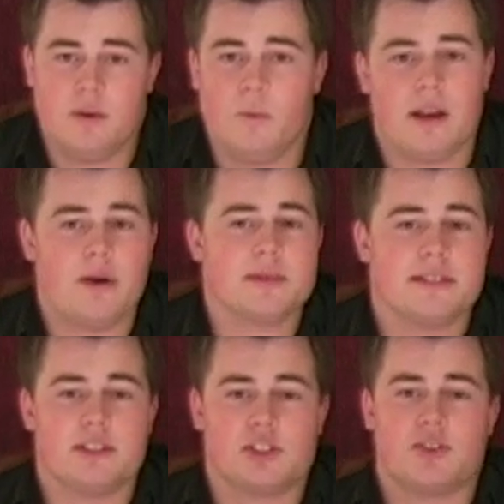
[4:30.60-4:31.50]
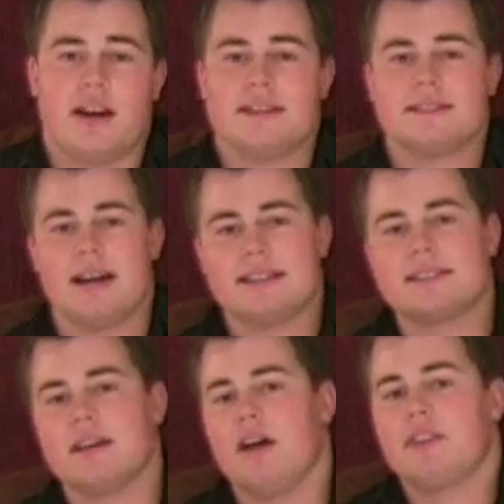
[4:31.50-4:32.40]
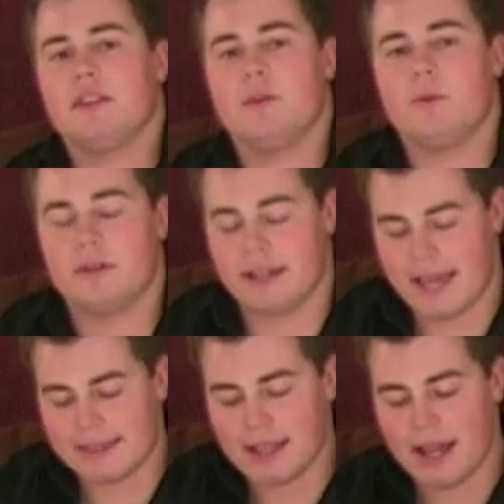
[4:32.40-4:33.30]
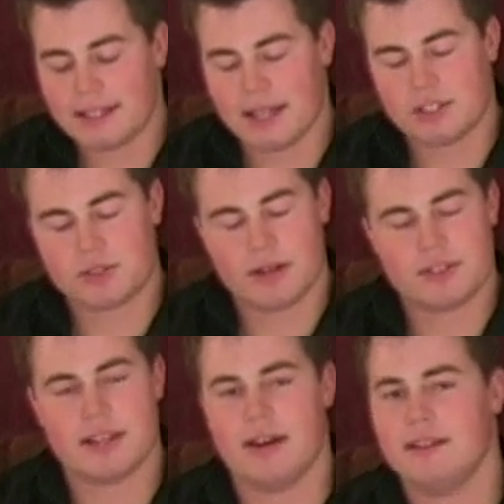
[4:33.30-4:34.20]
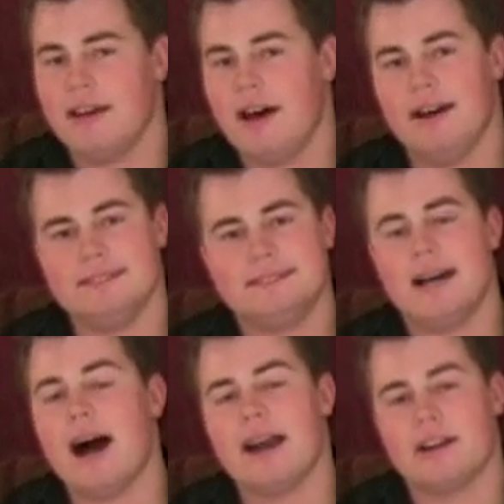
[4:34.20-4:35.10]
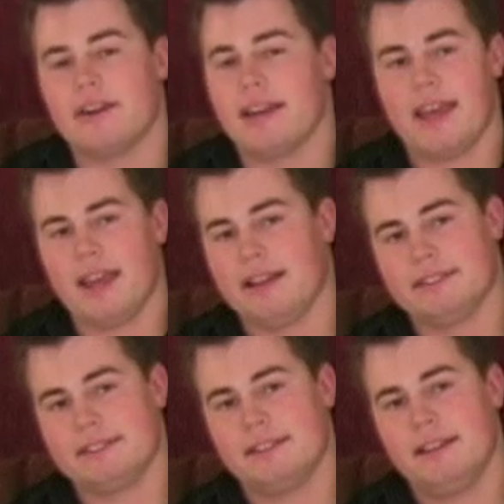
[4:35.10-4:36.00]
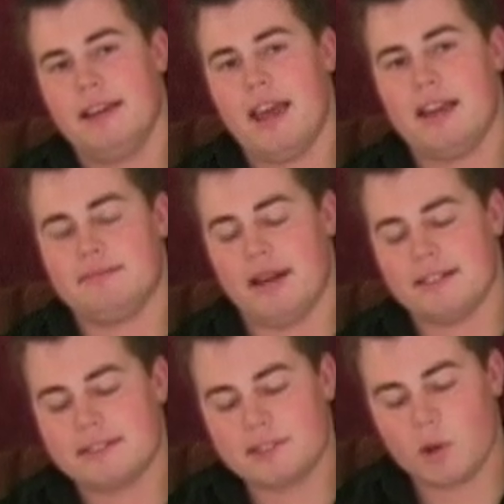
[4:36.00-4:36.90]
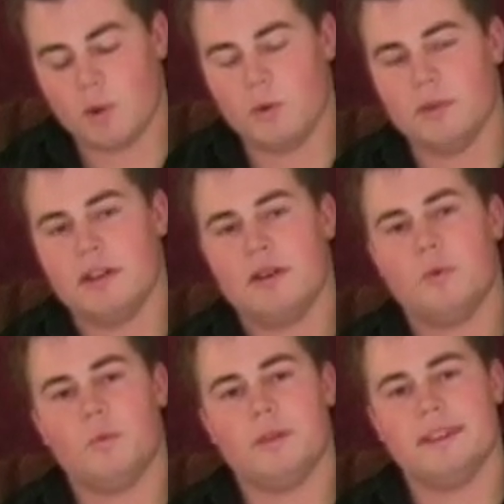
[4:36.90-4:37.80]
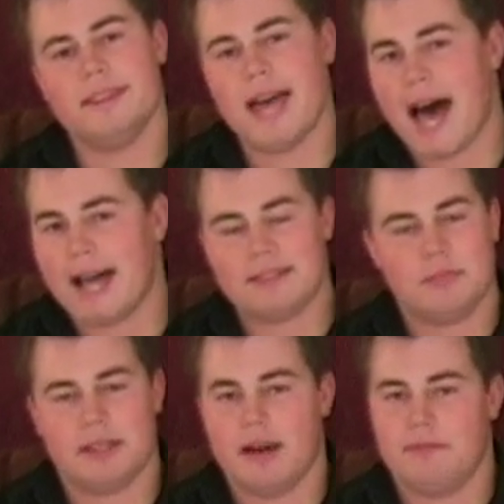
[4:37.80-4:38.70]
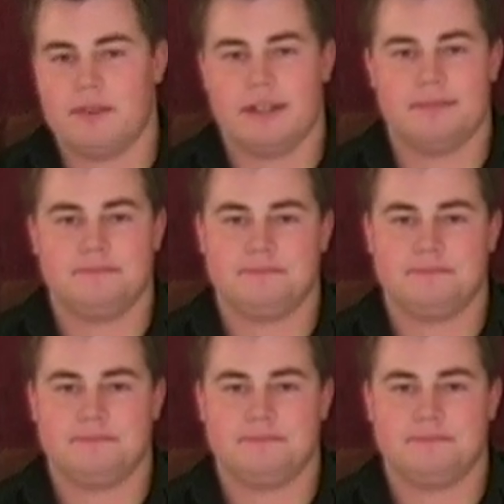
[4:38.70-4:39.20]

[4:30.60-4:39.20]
When I was in distress, I sought the Lord. At night, I stretched out untiring hands, and my soul would not be comforted."